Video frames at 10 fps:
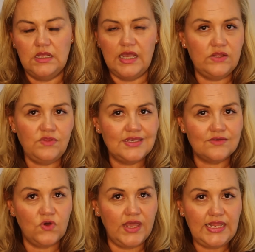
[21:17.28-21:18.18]
I don't think
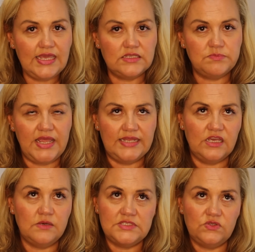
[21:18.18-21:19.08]
I've got any gigs planned.
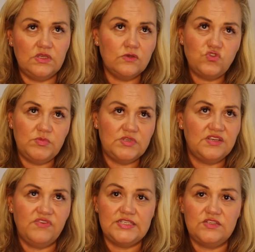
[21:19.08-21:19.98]
I always do the Country
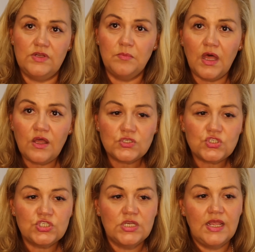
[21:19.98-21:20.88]
Music Festival in
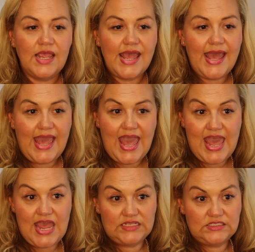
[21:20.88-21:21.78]
March,
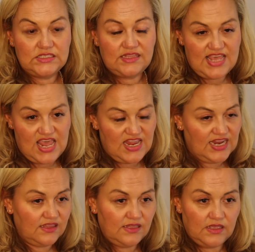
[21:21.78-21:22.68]
and then
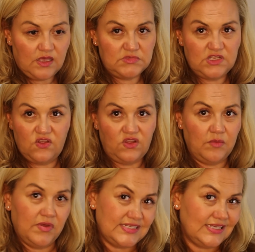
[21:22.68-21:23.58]
anything that comes along, I
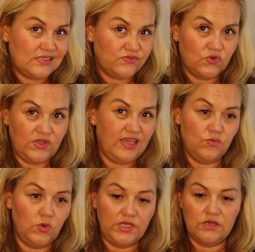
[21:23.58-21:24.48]
buy tickets for that I
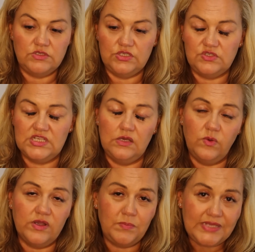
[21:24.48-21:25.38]
want to go to. So
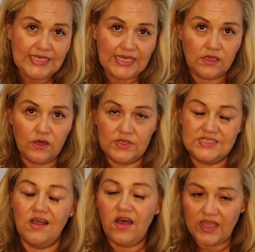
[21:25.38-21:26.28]
we are big gig
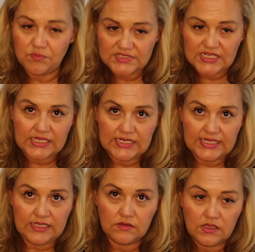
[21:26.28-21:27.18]
goers. I am
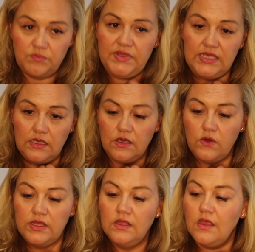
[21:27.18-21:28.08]
particularly a big gig
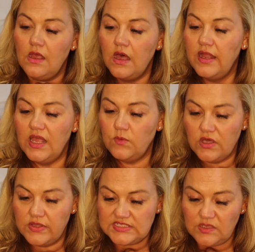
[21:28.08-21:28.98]
goer, and I will
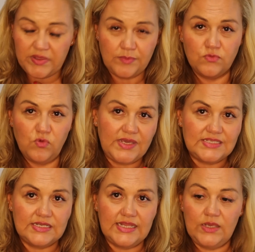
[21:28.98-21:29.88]
go and see people
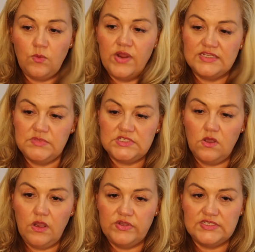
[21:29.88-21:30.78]
repeatedly, whereas Mr.
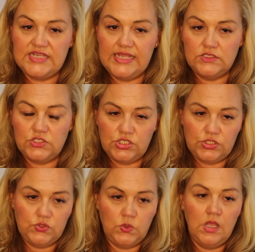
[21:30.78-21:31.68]
Hirons tends
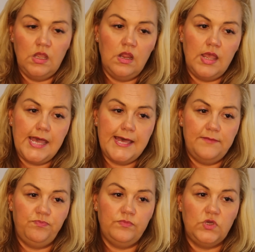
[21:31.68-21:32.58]
to
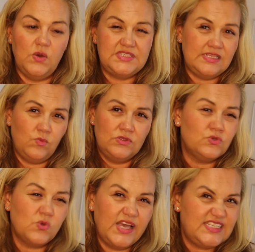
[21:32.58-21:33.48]
go and see them once
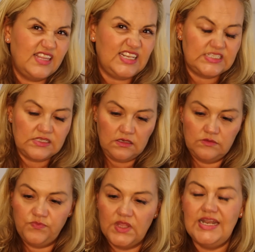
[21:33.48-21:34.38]
or twice, and then he's
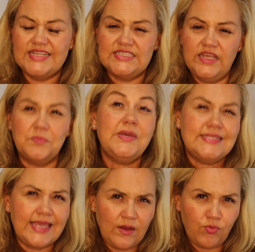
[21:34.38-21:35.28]
done. Unless it's like
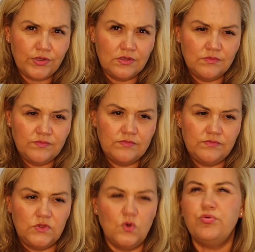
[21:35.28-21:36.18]
Peter Gabriel
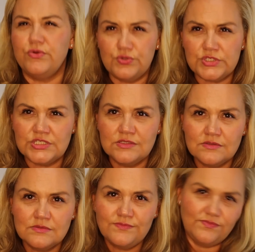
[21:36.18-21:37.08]
or Bruce.
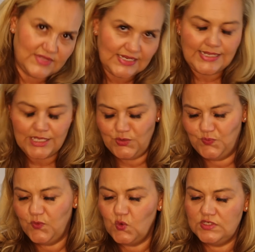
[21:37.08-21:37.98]
Then he'd go
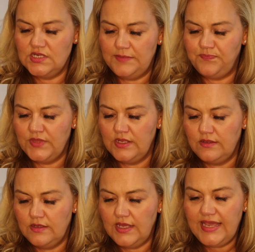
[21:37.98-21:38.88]
all the time.
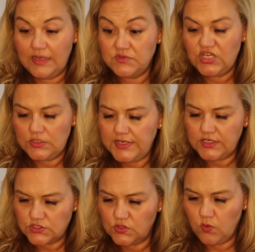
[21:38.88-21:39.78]
Okay, I'm genuinely
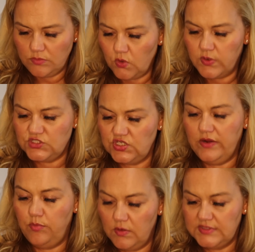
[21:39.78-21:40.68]
going to do one more question
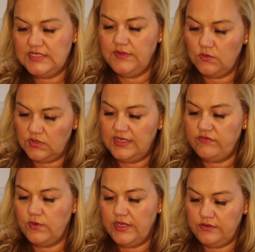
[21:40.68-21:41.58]
now, I promise, and then I'm going to
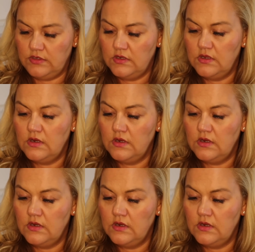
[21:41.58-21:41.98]
leave you alone.